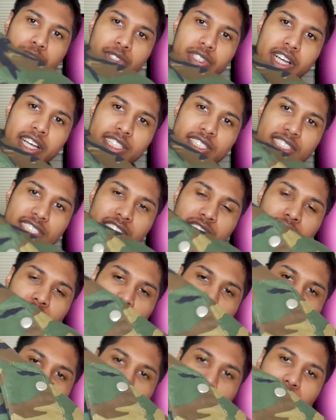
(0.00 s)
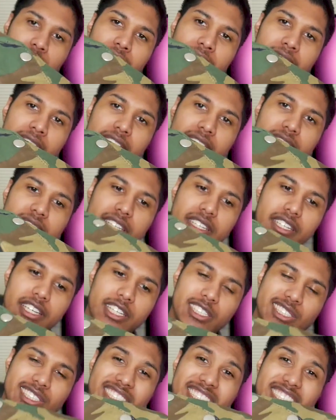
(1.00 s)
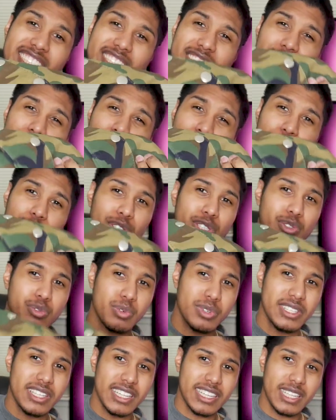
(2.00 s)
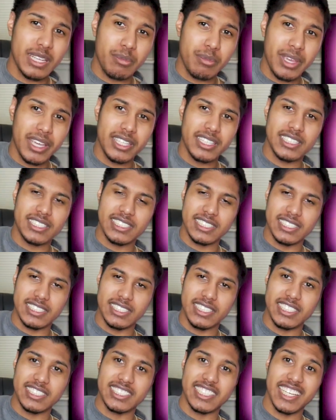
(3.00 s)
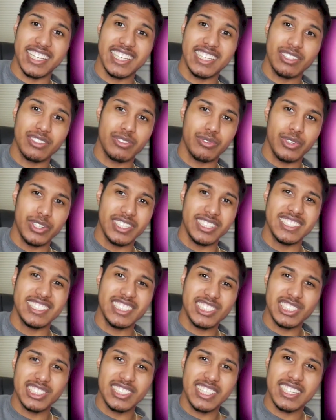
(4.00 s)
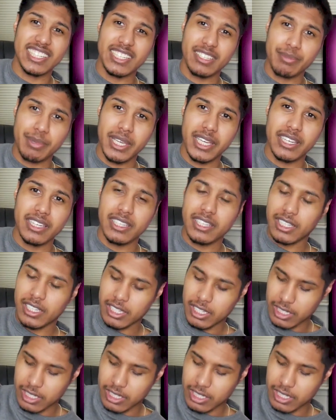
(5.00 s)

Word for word: if you guys didn't also know that. It's, this is the first one that they made. This isn't the second rendition that they made.